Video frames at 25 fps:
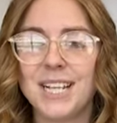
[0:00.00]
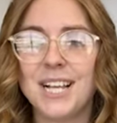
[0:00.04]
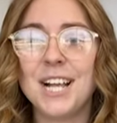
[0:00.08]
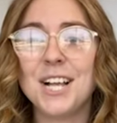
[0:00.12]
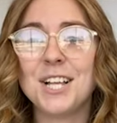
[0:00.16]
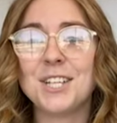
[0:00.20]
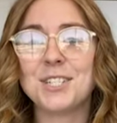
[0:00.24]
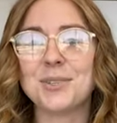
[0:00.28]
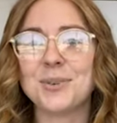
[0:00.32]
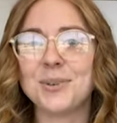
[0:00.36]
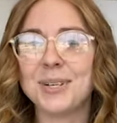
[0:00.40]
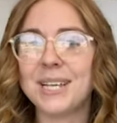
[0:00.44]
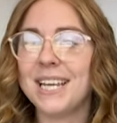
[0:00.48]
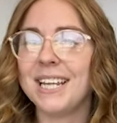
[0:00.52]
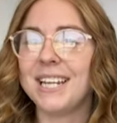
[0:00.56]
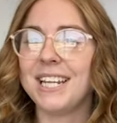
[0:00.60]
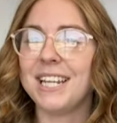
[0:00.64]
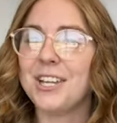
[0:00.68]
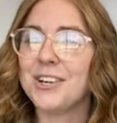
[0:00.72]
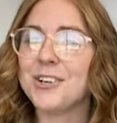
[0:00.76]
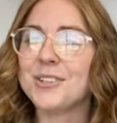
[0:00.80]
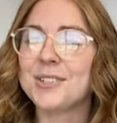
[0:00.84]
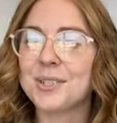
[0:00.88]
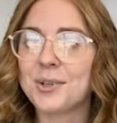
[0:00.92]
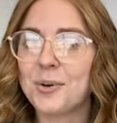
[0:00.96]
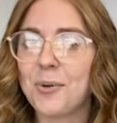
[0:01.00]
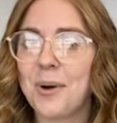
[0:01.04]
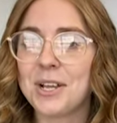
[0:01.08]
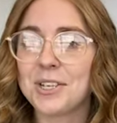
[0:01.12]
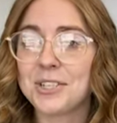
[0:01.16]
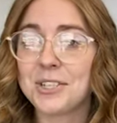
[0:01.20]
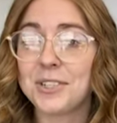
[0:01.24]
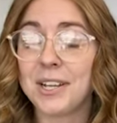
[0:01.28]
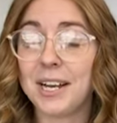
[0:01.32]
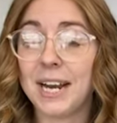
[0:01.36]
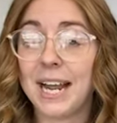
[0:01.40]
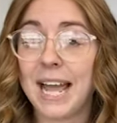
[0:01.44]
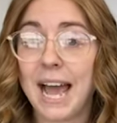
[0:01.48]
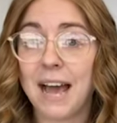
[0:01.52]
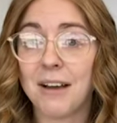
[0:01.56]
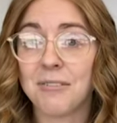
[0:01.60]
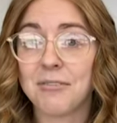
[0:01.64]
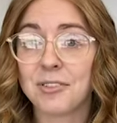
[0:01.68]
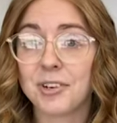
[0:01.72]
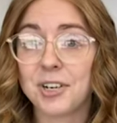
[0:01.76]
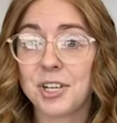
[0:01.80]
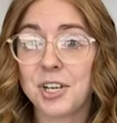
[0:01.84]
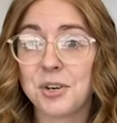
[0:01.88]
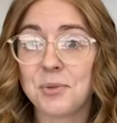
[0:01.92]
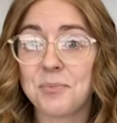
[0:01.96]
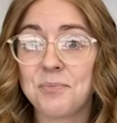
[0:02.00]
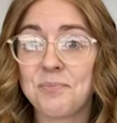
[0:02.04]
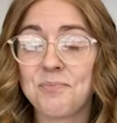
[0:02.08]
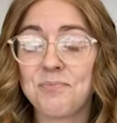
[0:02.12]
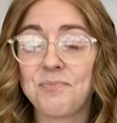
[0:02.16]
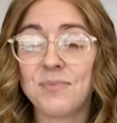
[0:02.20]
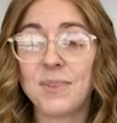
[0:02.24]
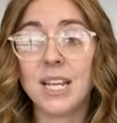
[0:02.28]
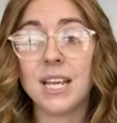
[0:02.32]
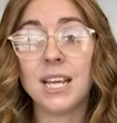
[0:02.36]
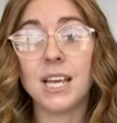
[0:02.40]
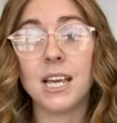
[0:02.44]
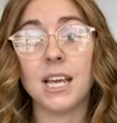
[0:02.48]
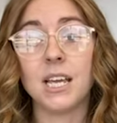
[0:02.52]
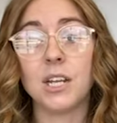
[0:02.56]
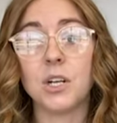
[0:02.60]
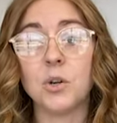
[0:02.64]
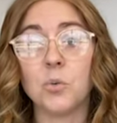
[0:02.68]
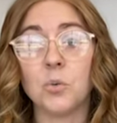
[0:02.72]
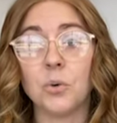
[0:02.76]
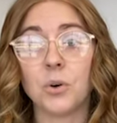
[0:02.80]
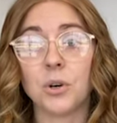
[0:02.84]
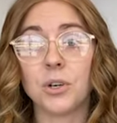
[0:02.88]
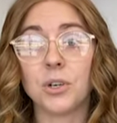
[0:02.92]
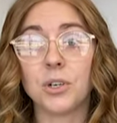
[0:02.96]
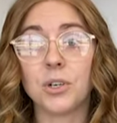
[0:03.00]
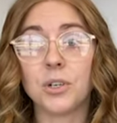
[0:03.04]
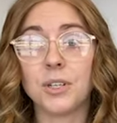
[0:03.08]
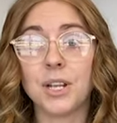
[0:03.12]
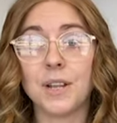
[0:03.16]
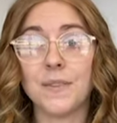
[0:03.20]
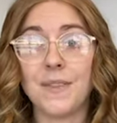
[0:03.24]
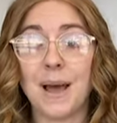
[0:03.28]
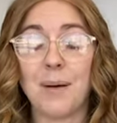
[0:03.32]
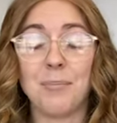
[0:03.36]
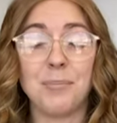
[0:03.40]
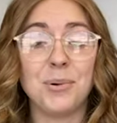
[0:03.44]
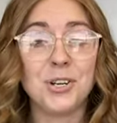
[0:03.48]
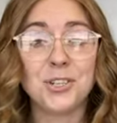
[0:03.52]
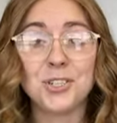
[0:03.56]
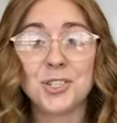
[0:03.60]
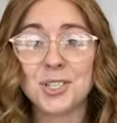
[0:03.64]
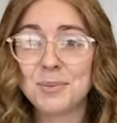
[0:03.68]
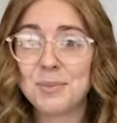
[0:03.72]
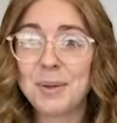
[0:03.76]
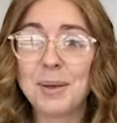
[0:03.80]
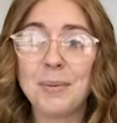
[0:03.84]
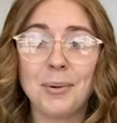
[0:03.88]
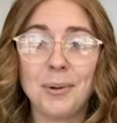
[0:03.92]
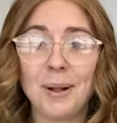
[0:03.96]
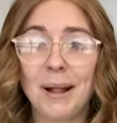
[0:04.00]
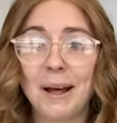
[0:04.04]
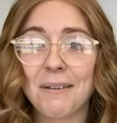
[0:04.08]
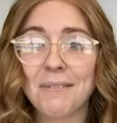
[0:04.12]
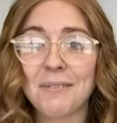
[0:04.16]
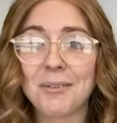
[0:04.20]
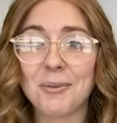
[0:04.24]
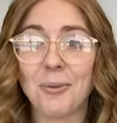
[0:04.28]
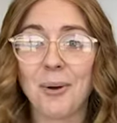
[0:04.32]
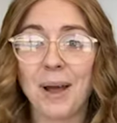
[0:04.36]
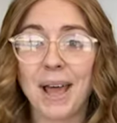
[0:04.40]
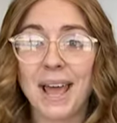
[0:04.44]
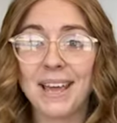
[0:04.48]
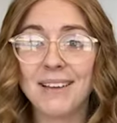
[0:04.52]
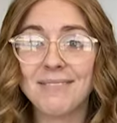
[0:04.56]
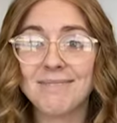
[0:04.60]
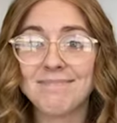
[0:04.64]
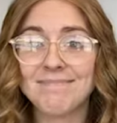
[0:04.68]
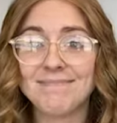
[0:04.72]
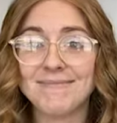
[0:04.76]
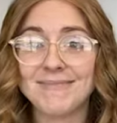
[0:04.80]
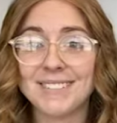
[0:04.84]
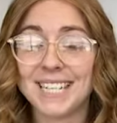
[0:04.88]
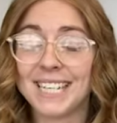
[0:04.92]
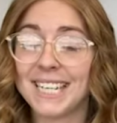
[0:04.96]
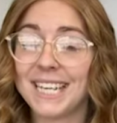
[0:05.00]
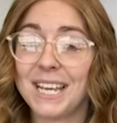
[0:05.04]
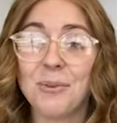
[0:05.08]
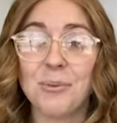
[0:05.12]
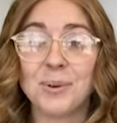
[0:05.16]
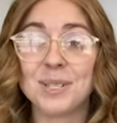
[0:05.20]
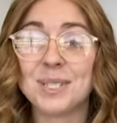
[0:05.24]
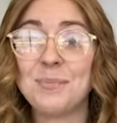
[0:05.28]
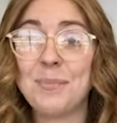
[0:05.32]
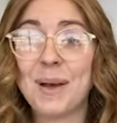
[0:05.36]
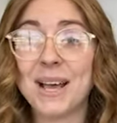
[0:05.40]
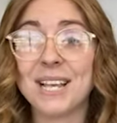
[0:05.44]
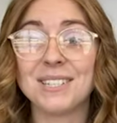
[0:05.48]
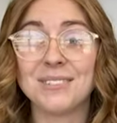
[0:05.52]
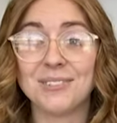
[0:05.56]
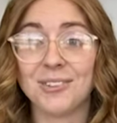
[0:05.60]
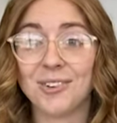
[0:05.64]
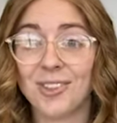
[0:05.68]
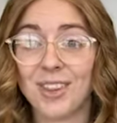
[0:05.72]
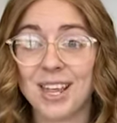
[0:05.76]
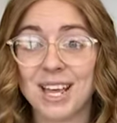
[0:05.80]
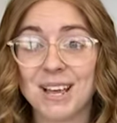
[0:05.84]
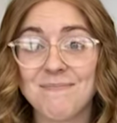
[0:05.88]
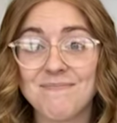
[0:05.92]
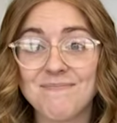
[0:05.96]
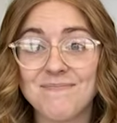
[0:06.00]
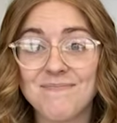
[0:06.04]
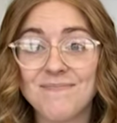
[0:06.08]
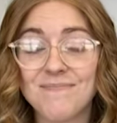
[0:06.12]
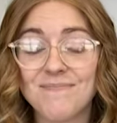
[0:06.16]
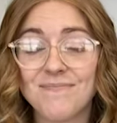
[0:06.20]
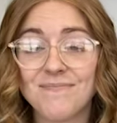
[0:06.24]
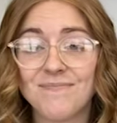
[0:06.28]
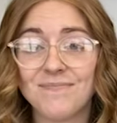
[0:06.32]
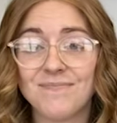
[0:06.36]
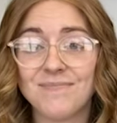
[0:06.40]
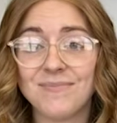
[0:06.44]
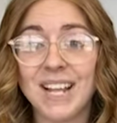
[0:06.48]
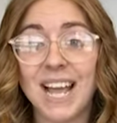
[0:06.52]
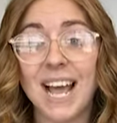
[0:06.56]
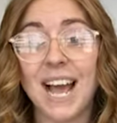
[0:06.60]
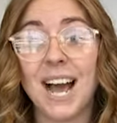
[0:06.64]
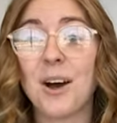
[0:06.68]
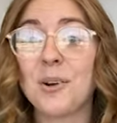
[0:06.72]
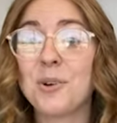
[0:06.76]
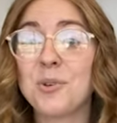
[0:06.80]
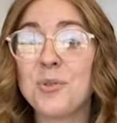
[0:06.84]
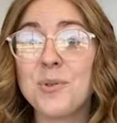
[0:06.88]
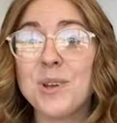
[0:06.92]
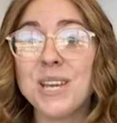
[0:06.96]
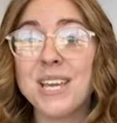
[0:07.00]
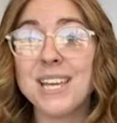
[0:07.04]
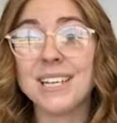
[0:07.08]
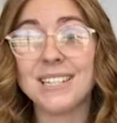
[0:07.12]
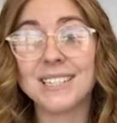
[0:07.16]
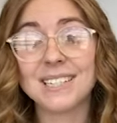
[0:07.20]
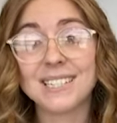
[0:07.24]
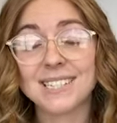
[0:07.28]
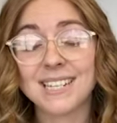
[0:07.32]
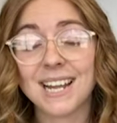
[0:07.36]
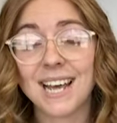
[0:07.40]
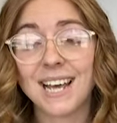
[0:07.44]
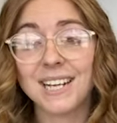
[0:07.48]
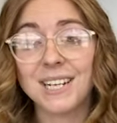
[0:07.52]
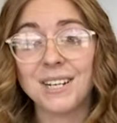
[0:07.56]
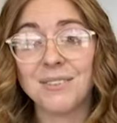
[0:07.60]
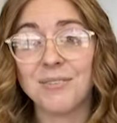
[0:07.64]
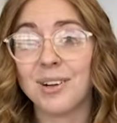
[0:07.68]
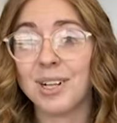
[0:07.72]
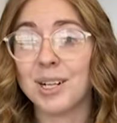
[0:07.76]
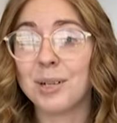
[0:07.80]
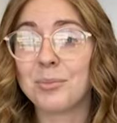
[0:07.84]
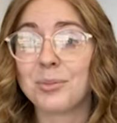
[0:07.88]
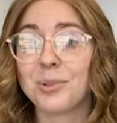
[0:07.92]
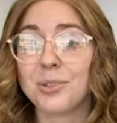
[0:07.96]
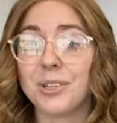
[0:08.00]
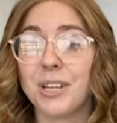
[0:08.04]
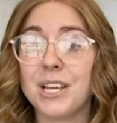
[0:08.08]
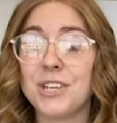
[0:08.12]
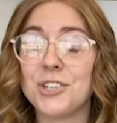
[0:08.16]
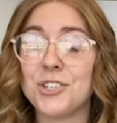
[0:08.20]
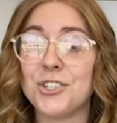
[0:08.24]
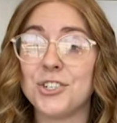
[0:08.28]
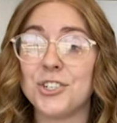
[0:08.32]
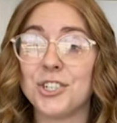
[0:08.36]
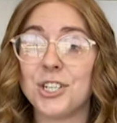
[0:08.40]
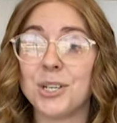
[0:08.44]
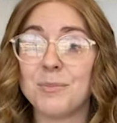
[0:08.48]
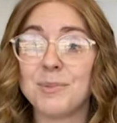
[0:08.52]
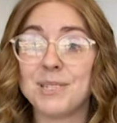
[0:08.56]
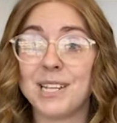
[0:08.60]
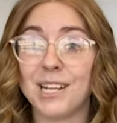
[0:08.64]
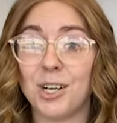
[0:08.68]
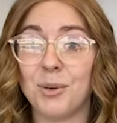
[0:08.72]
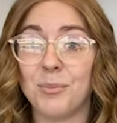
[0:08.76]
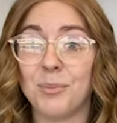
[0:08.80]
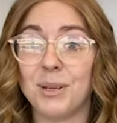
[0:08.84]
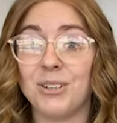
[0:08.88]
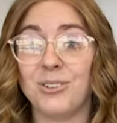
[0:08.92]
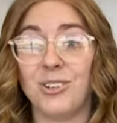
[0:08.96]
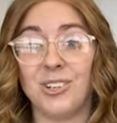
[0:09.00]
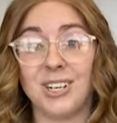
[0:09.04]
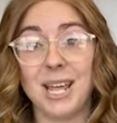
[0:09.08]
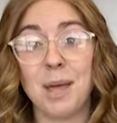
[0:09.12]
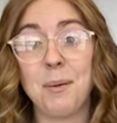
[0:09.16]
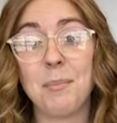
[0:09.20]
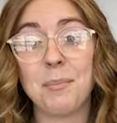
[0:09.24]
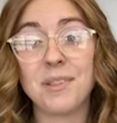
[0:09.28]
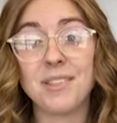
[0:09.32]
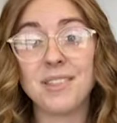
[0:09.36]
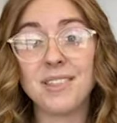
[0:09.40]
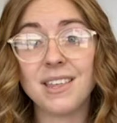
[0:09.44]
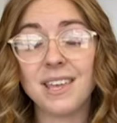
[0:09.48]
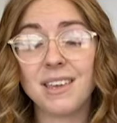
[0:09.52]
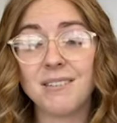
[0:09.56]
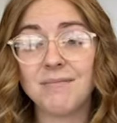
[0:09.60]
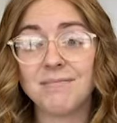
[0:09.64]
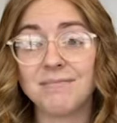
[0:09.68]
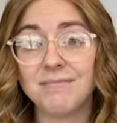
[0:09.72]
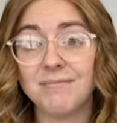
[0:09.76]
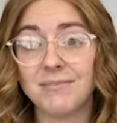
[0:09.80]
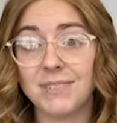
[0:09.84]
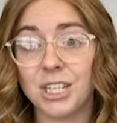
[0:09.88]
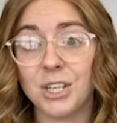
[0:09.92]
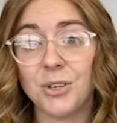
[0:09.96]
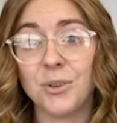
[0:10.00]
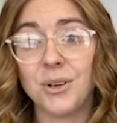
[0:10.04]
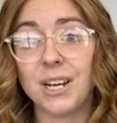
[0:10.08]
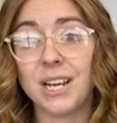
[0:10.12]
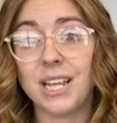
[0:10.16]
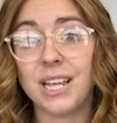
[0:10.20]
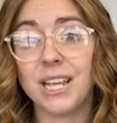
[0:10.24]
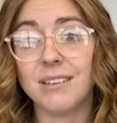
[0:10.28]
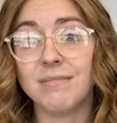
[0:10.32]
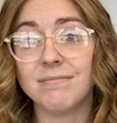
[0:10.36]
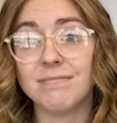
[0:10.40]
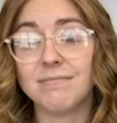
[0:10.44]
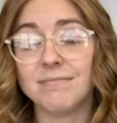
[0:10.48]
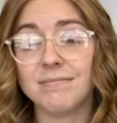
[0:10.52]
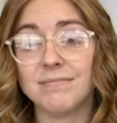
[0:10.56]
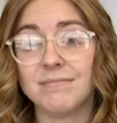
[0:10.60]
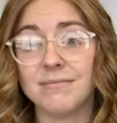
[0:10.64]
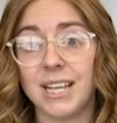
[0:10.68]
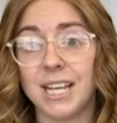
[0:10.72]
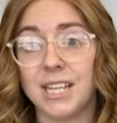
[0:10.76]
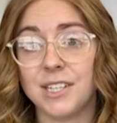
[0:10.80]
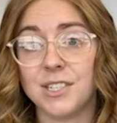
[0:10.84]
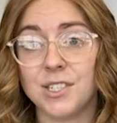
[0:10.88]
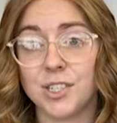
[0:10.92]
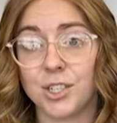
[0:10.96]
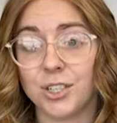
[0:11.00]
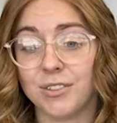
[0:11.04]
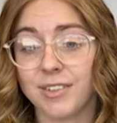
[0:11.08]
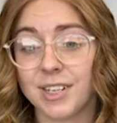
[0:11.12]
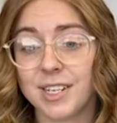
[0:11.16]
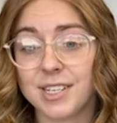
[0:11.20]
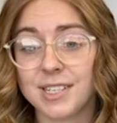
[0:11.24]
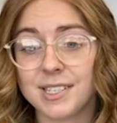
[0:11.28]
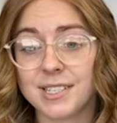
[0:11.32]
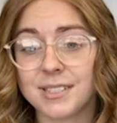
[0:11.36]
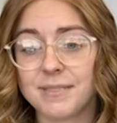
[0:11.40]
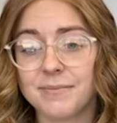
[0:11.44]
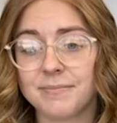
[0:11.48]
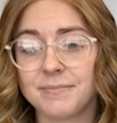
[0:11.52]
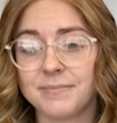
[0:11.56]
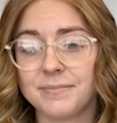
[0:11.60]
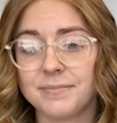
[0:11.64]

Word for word: So, again, here's the question that I have for you. In a world that pushes people out of the way to get what's best for them, how do we instead develop relationships that are built on empathy, unity, and service?